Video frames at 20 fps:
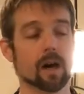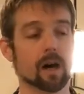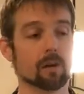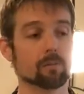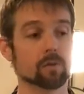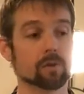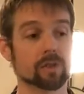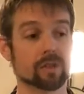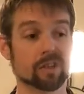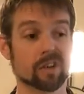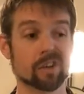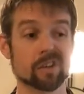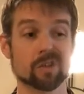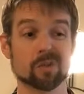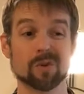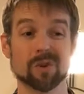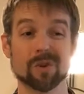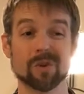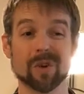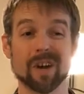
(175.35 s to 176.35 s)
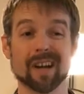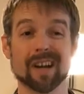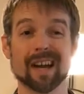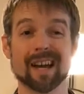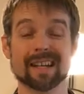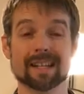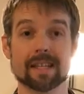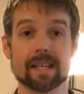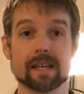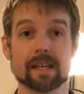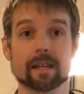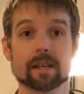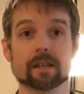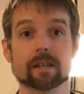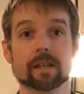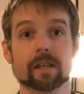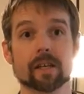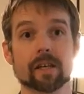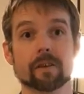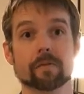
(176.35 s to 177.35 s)
which is also a great idea
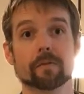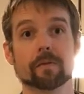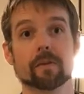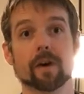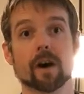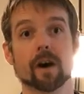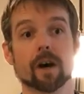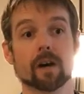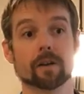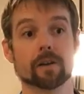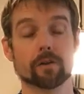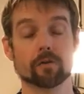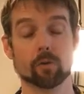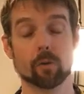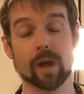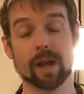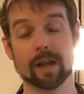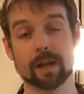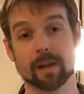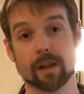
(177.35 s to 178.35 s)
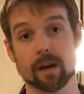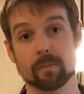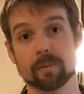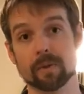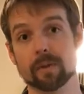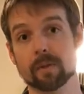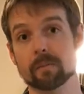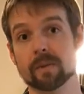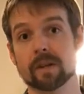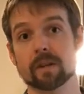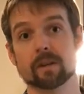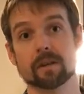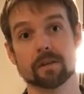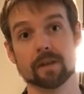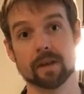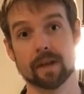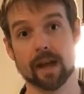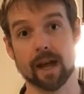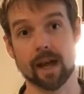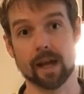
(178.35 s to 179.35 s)
if you're waking up in the middle of the
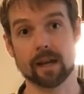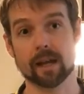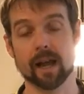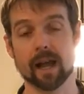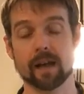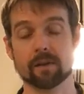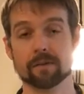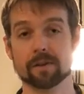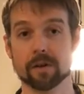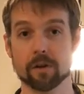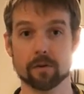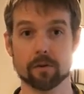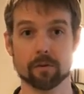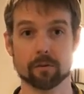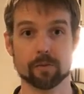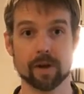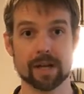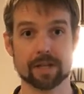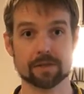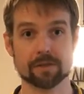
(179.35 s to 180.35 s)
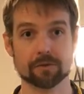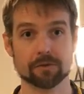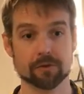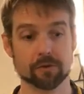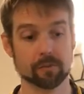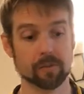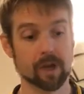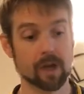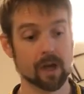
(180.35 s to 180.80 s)
night and have to go to the restroom.